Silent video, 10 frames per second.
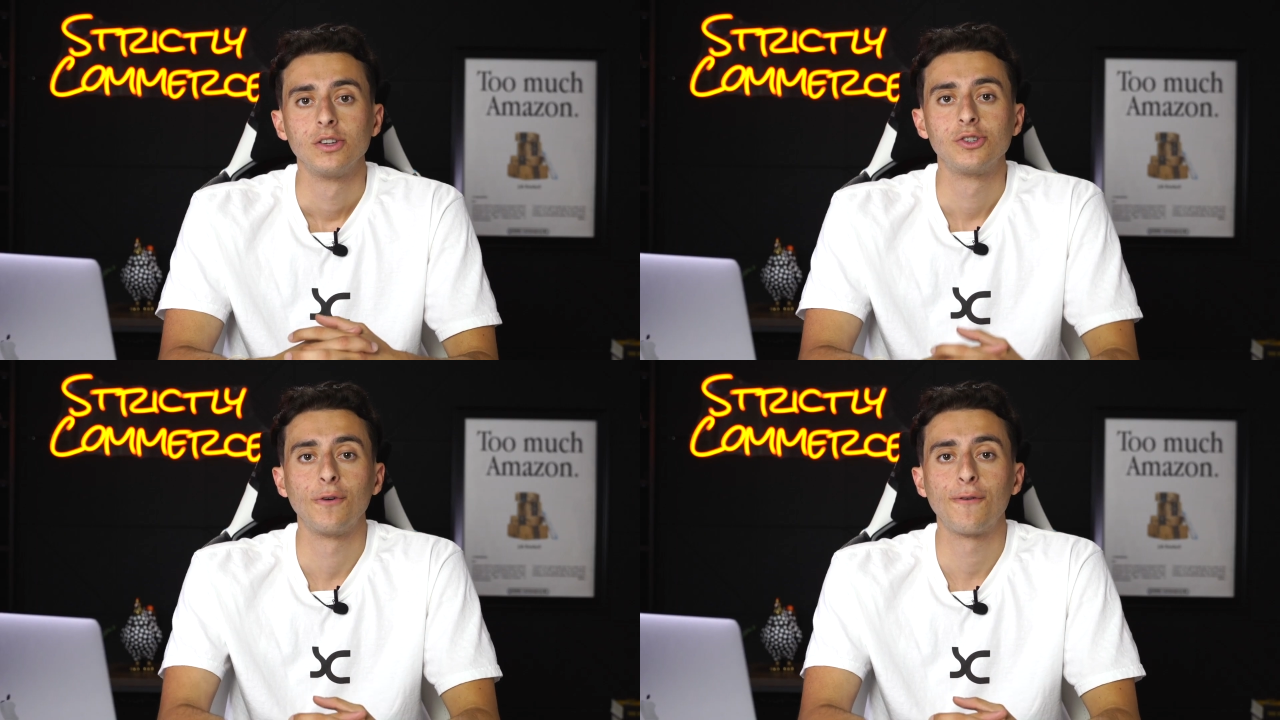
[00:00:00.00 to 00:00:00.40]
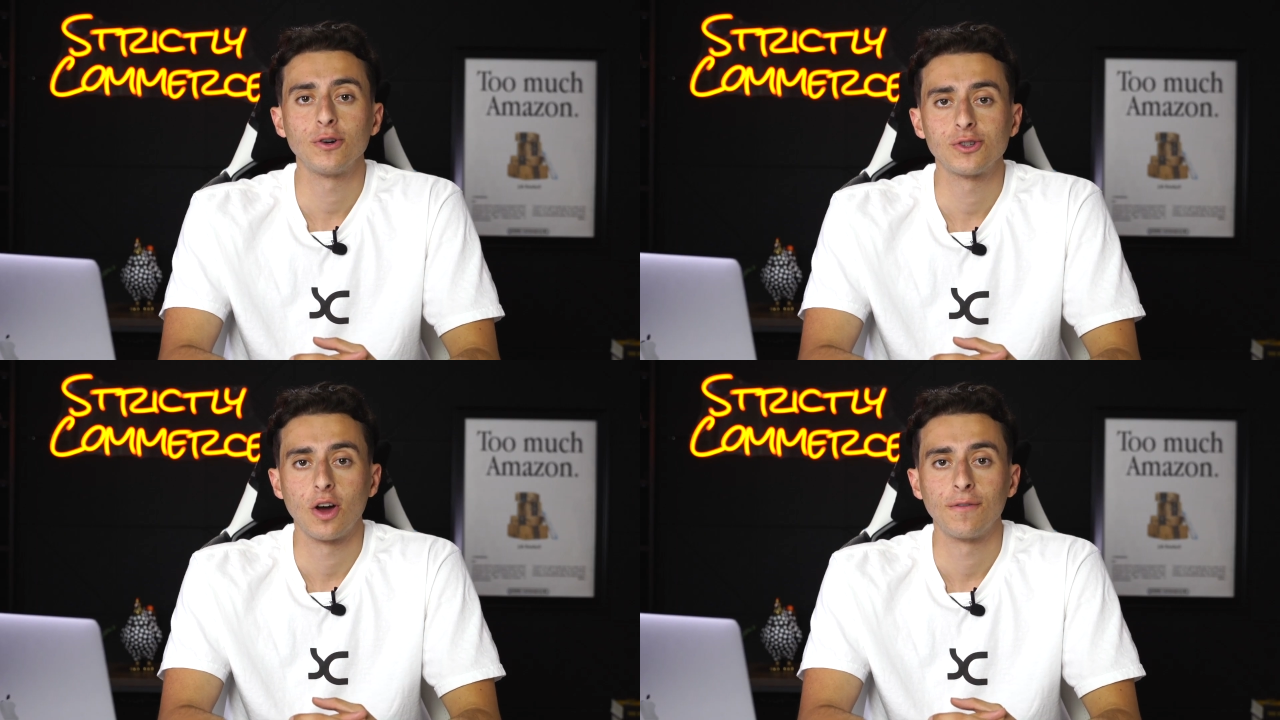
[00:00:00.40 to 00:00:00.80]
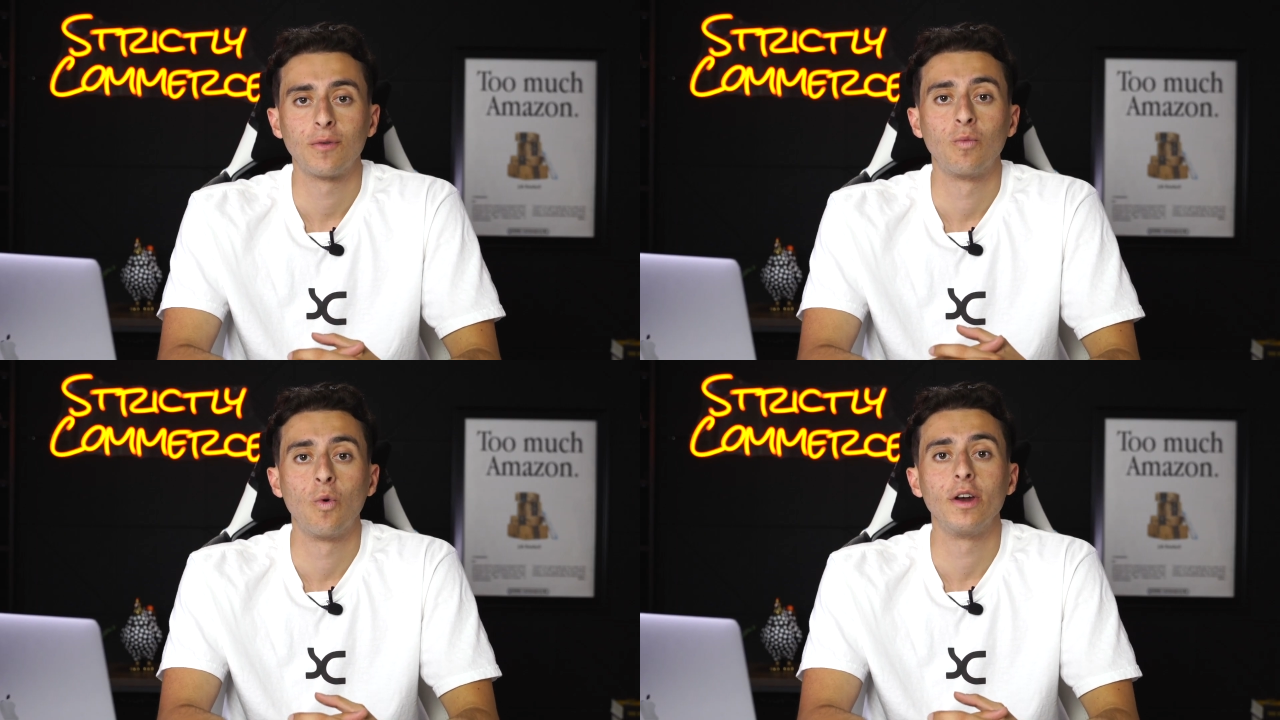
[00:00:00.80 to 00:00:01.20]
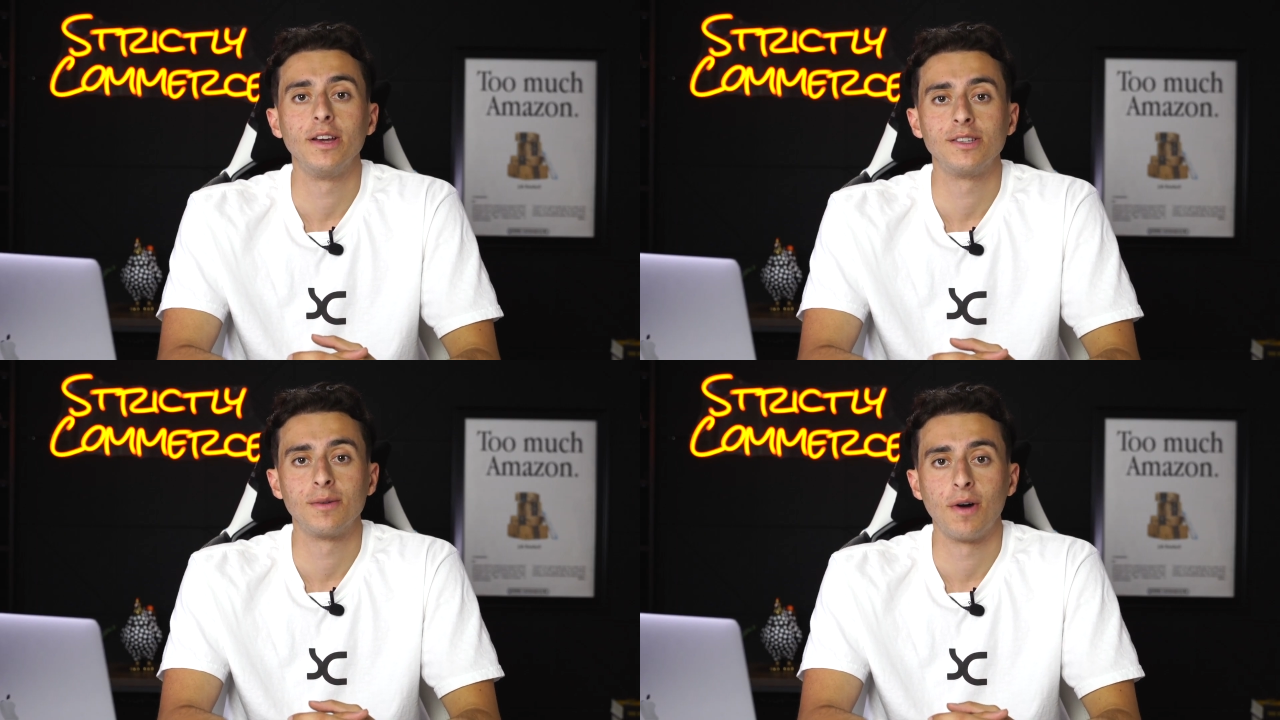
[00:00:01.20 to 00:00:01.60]
So first off, what
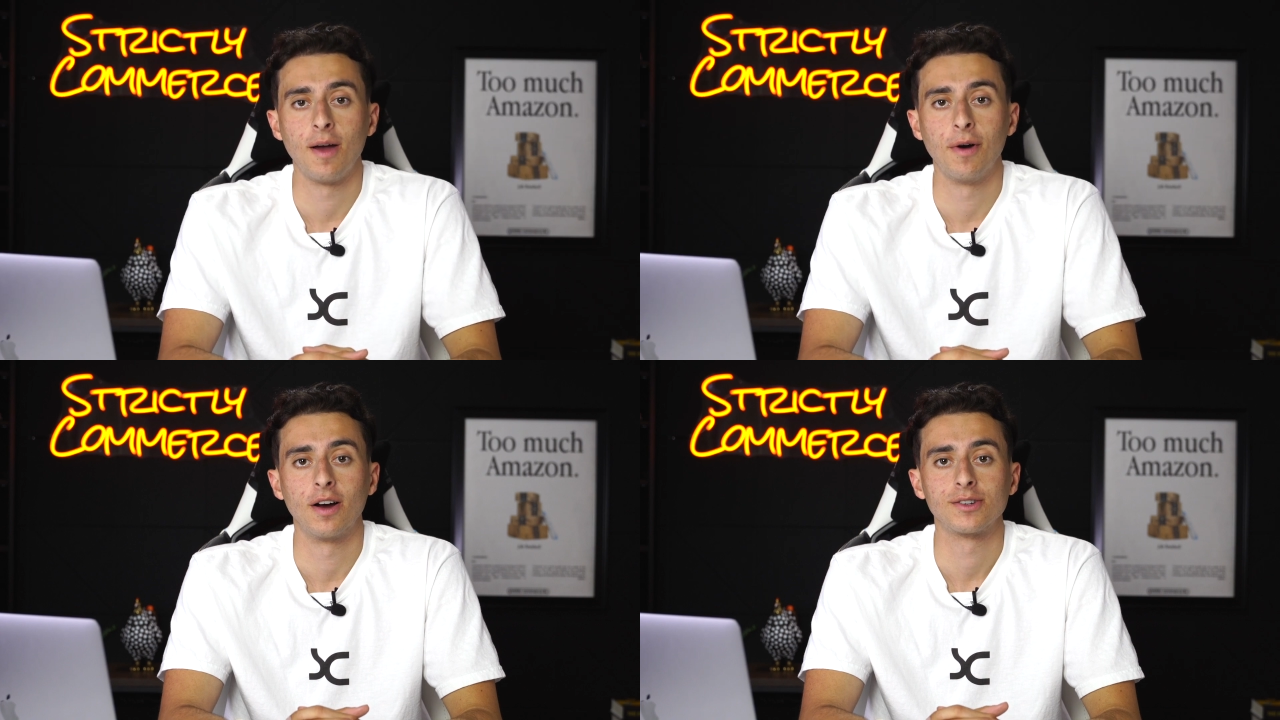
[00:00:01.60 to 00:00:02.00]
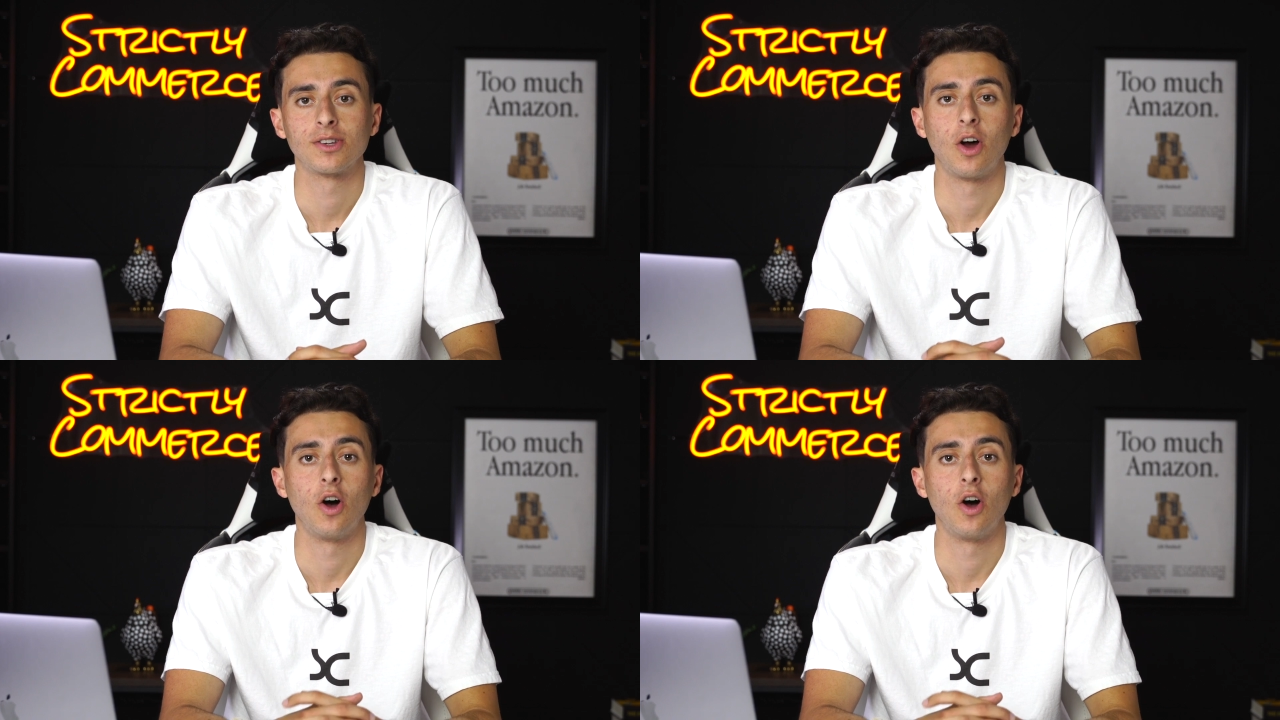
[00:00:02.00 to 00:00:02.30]
is the buy box?